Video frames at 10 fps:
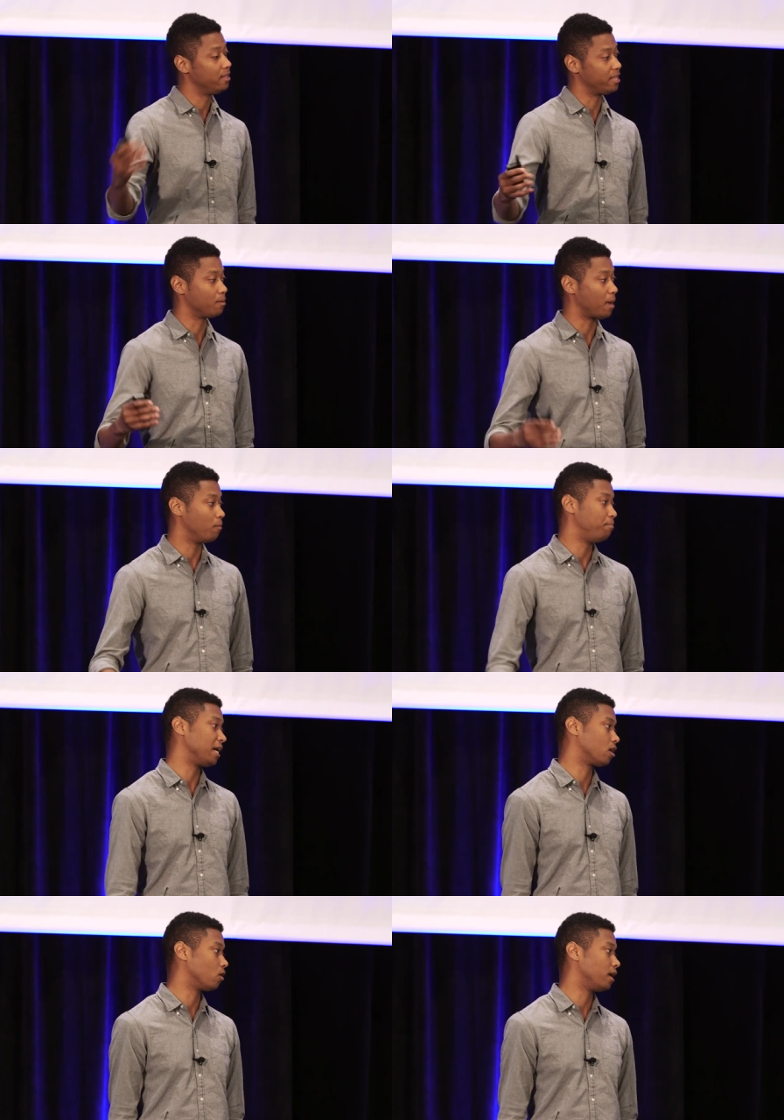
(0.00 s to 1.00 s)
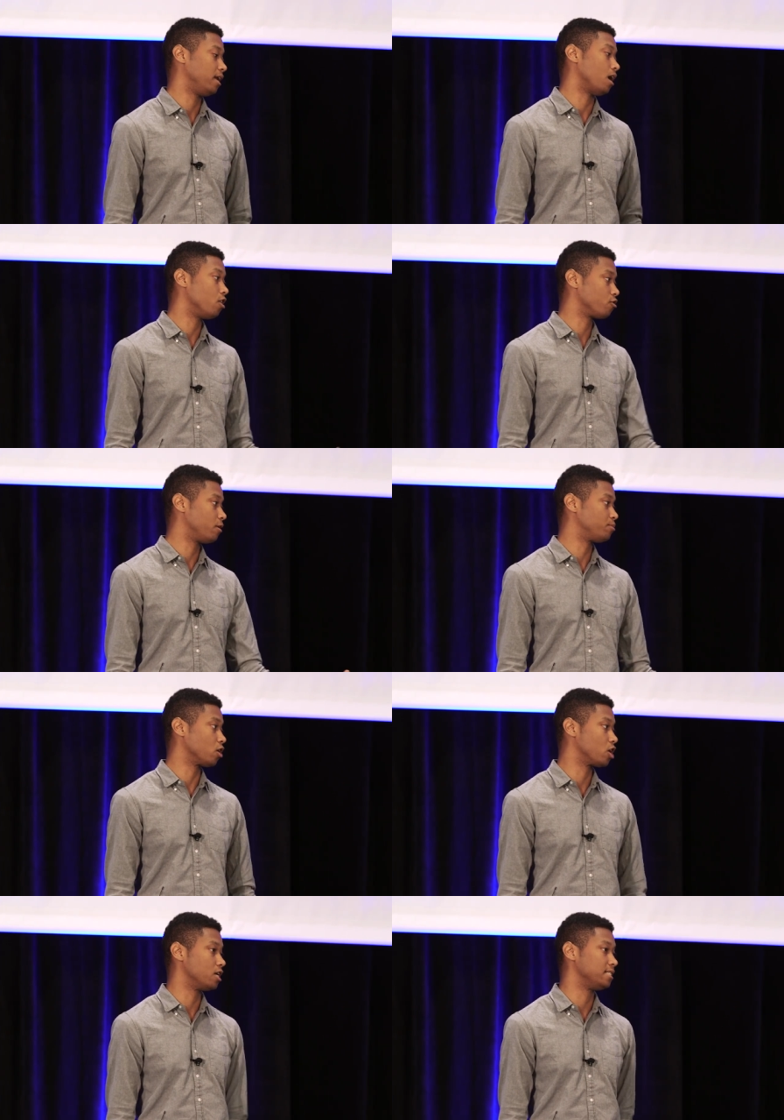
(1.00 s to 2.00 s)
think about Bitcoin and other
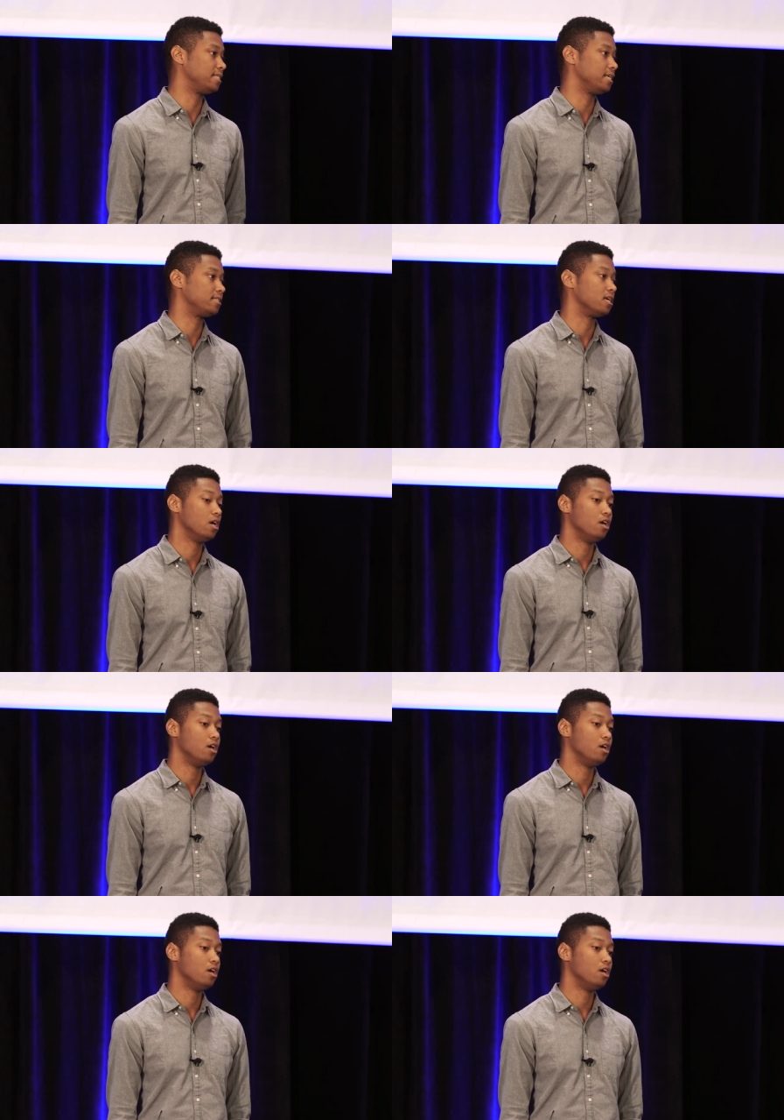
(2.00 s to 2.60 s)
cryptocurrencies